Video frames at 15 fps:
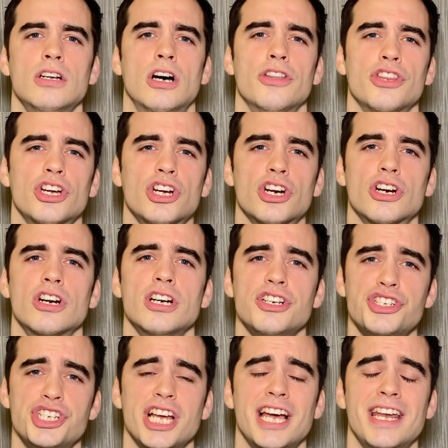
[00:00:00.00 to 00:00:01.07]
on the
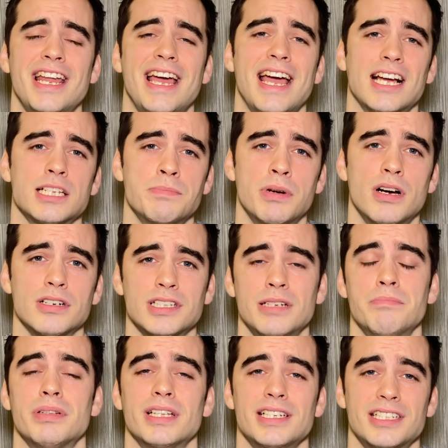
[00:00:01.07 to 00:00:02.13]
current gen Xbox
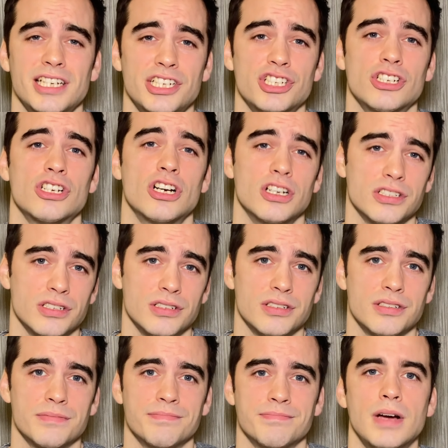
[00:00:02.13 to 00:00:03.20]
and PlayStation
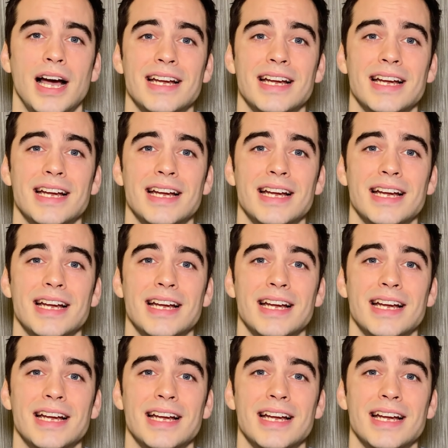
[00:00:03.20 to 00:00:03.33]
consoles.